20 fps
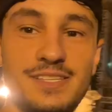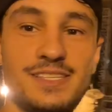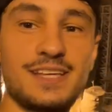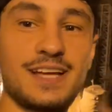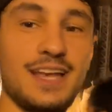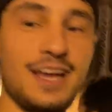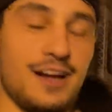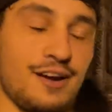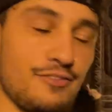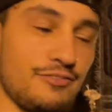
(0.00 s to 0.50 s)
To
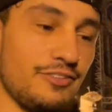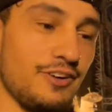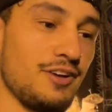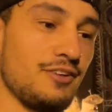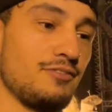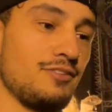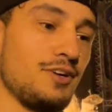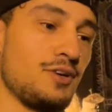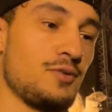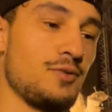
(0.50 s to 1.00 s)
clarify
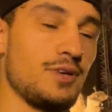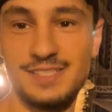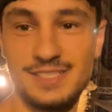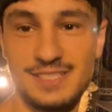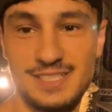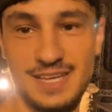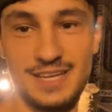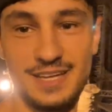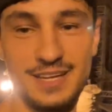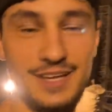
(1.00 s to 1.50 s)
real quick,
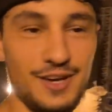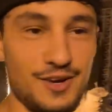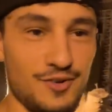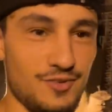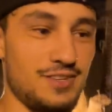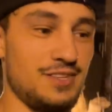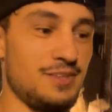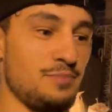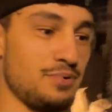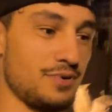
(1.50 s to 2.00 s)
Zakari
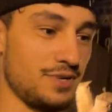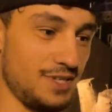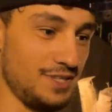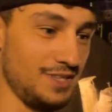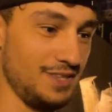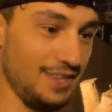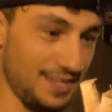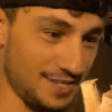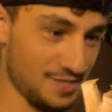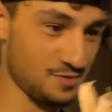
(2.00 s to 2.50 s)
already prayed,
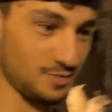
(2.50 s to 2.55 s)
that's